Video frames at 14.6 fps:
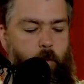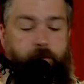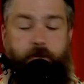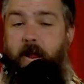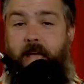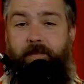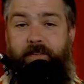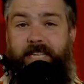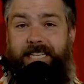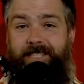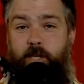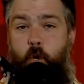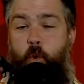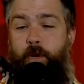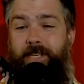Well, there you have it.
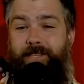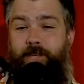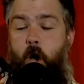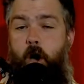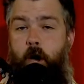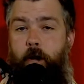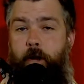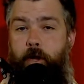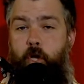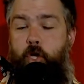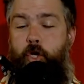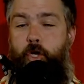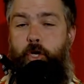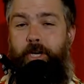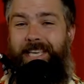That's Quiz on
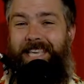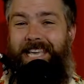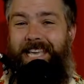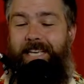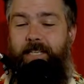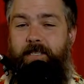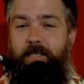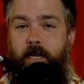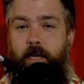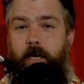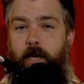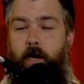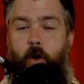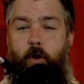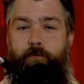Cookies.
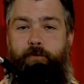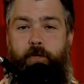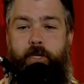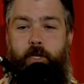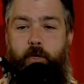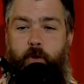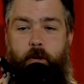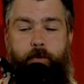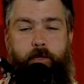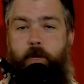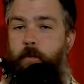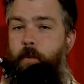Hopefully you were able to